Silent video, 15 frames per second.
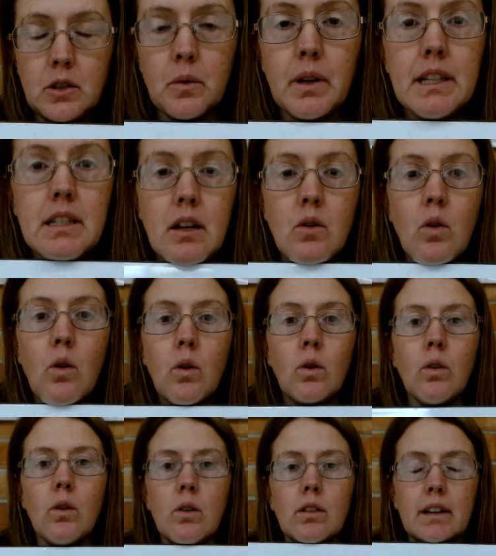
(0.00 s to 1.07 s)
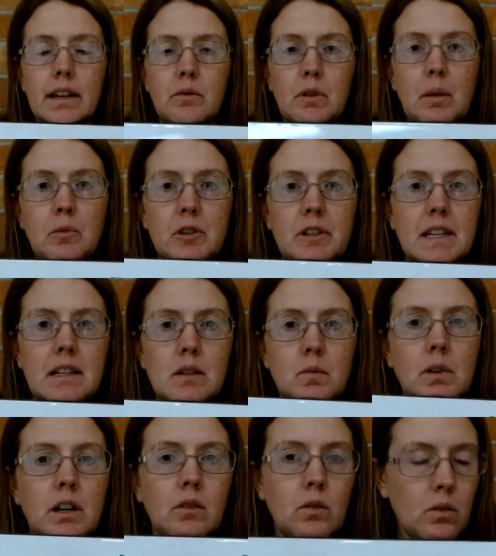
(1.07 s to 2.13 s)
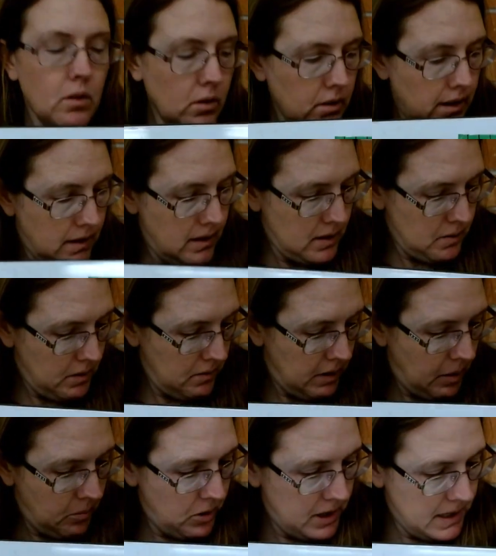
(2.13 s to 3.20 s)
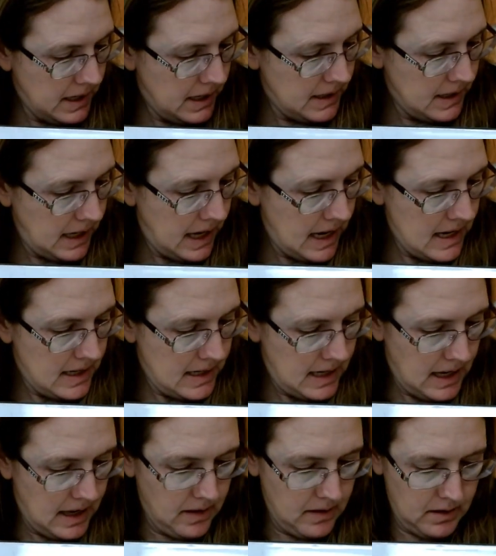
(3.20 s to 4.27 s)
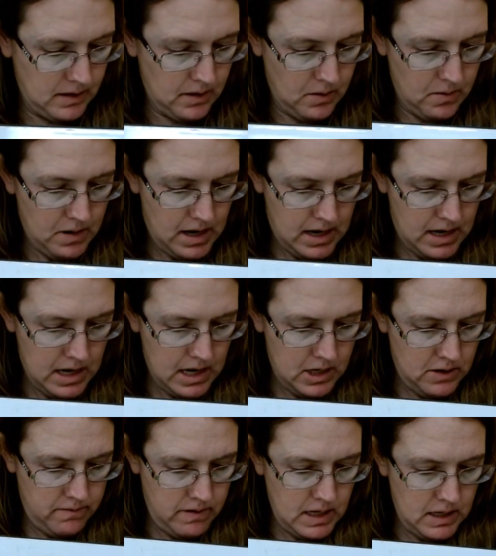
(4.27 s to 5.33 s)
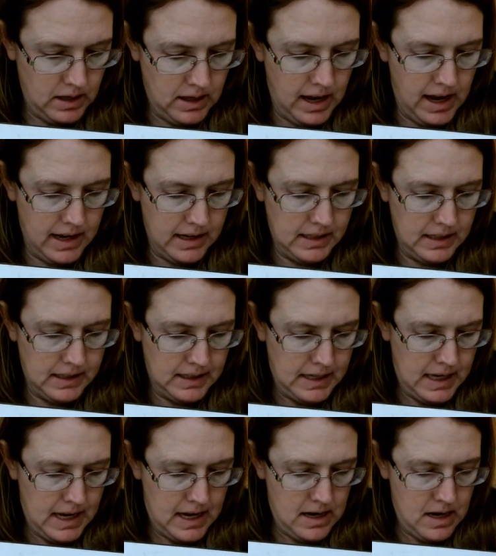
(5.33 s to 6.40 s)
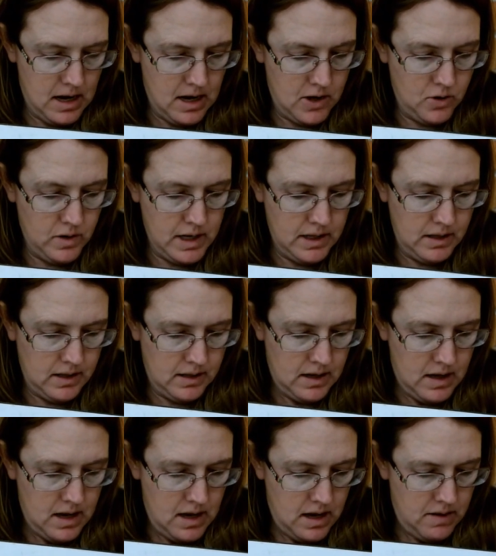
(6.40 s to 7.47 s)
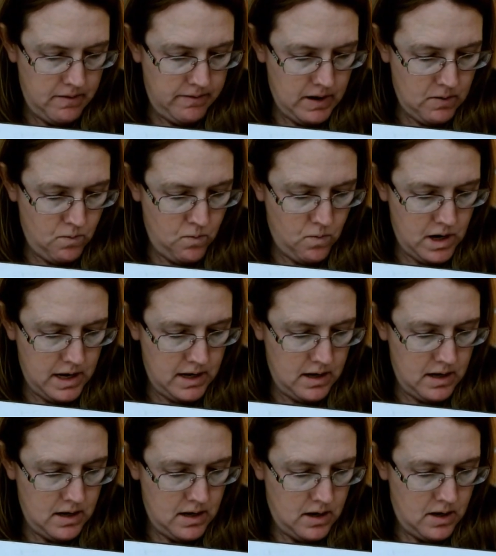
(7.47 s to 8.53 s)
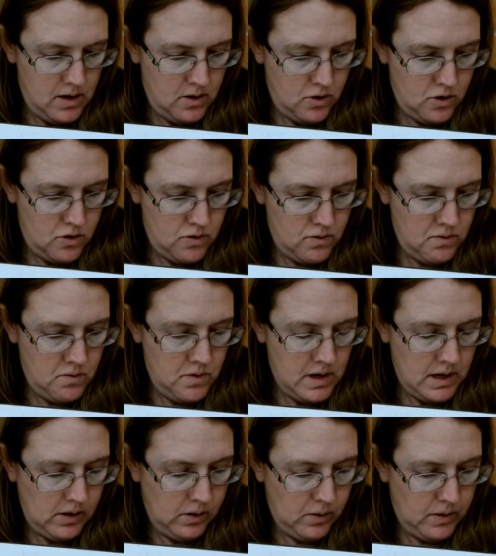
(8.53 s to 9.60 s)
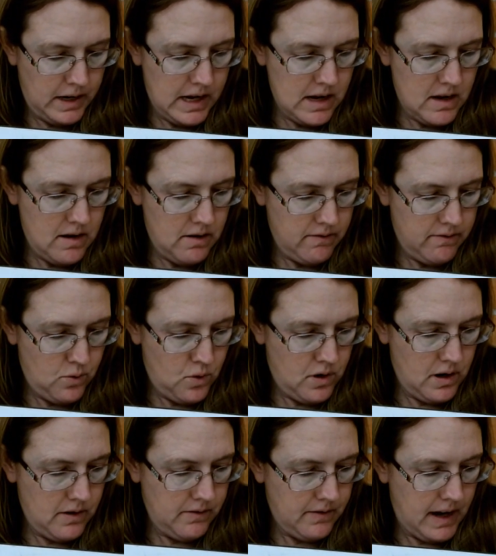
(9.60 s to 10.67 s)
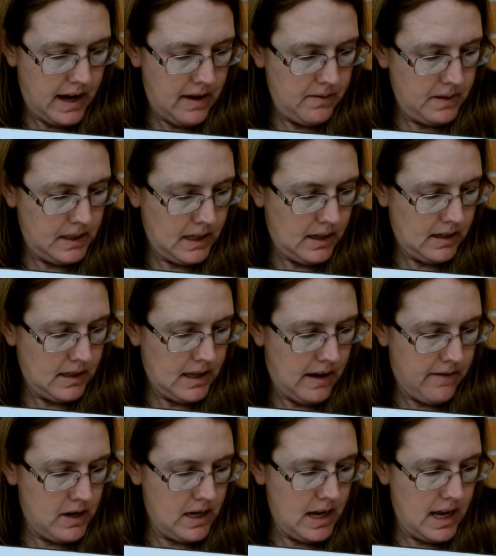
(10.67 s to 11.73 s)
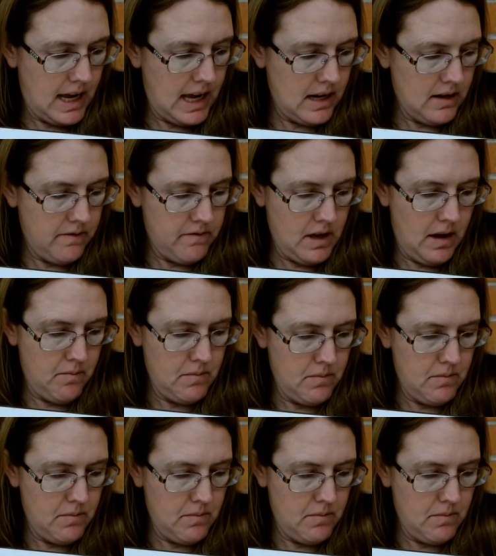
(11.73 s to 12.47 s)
So it's a whole, it represents one whole, and this one represents 8/10. So each of these lines is 10 hundredths. We've got 1, 2, 3, 4, 5, 6, 7, 8 of them.